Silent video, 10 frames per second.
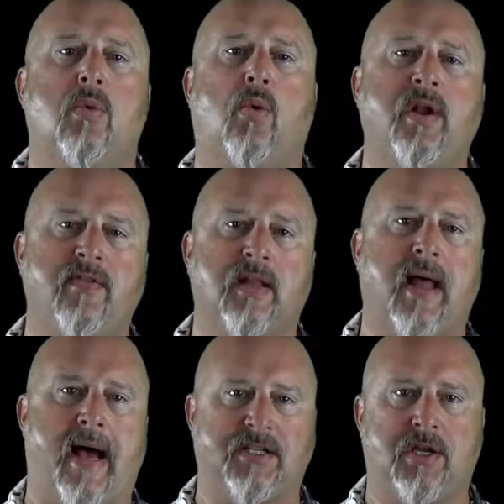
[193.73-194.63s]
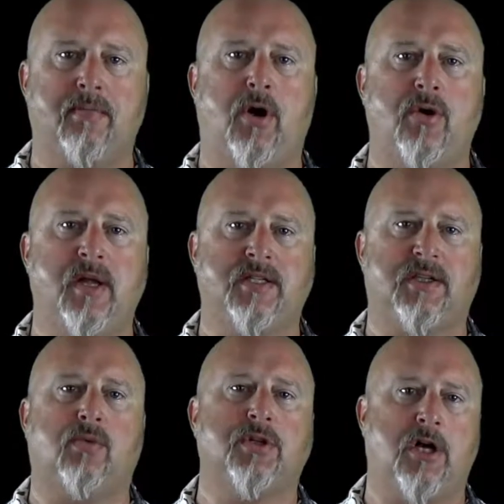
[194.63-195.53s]
One of the last components
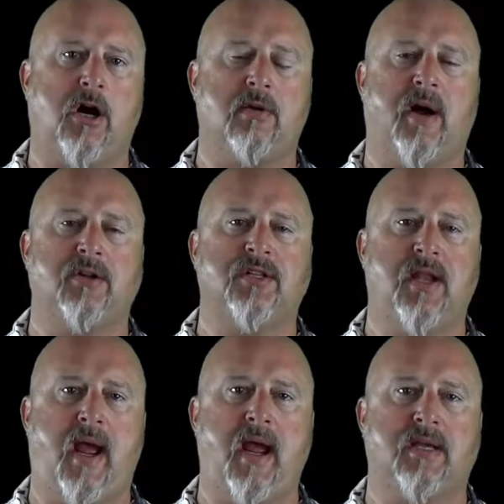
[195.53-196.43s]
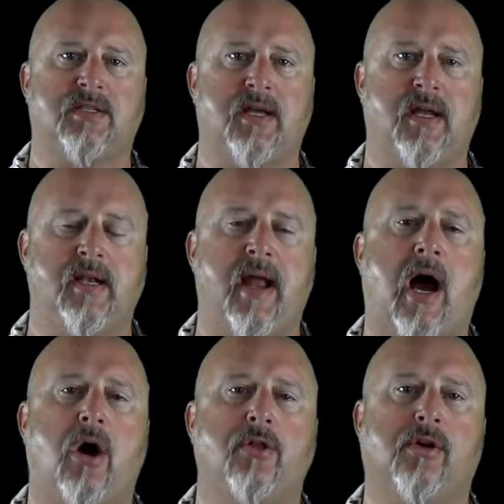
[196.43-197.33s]
that we'll talk about today is that
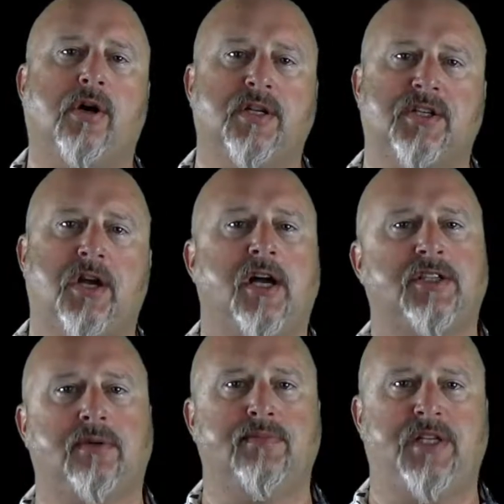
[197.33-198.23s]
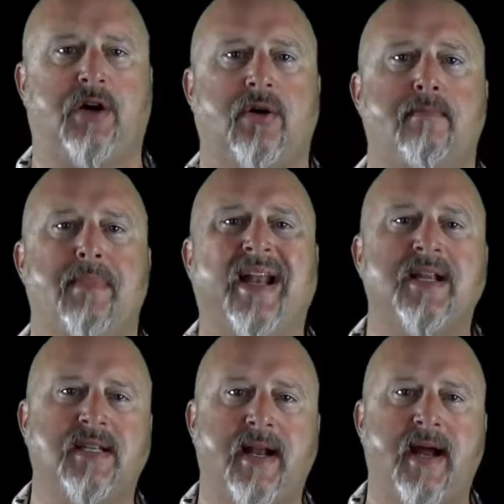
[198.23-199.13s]
now there is custom DRM
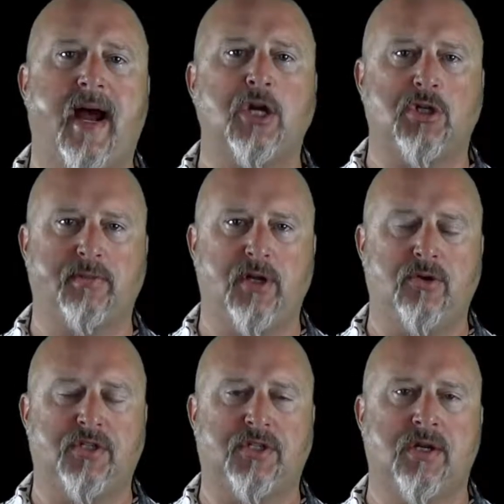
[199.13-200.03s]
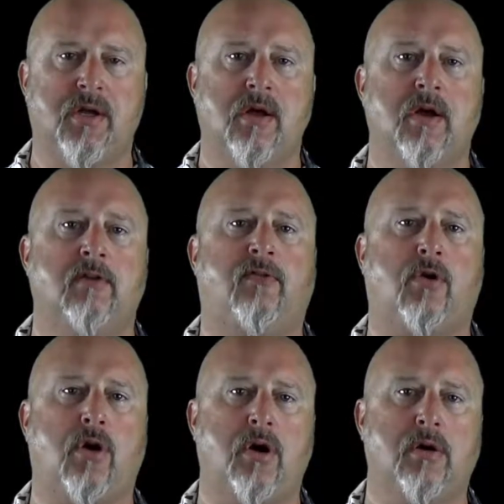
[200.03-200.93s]
metadata attributes
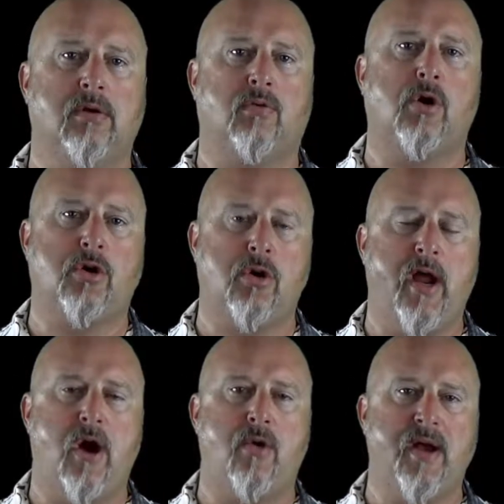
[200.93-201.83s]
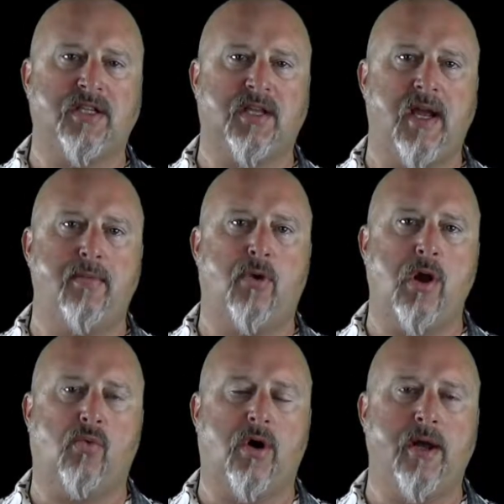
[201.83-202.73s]
for Roku OS
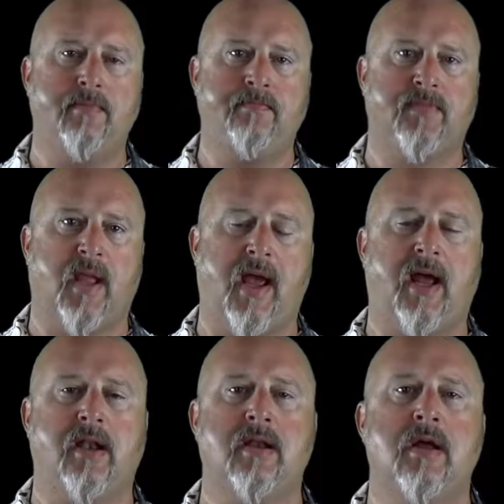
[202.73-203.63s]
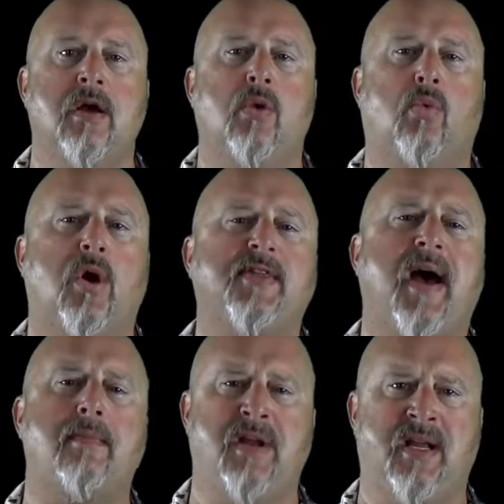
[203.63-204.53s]
8.1. And what
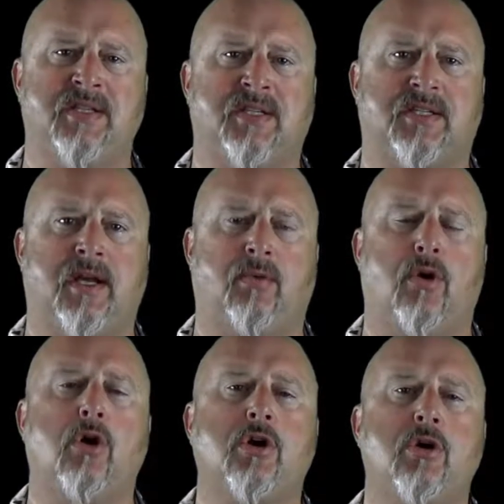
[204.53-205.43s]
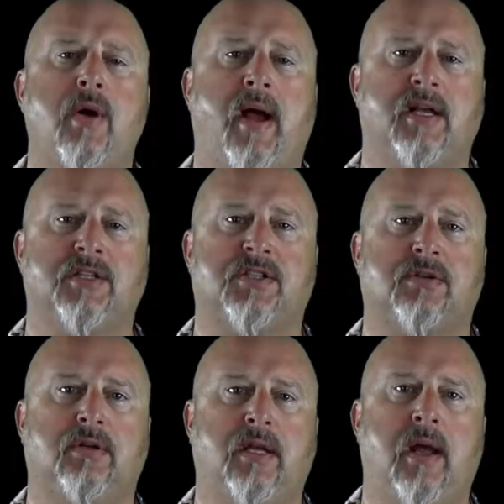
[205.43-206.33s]
that means is that Roku
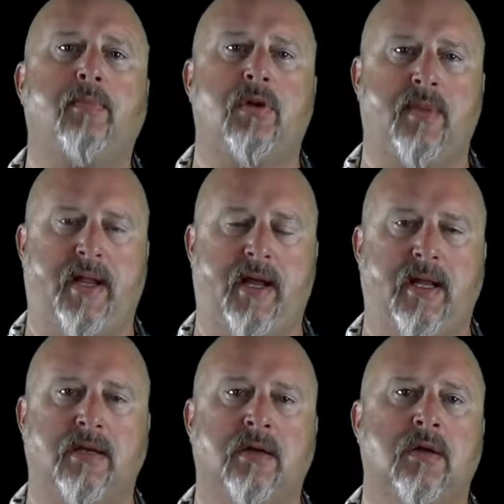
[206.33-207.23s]
has implemented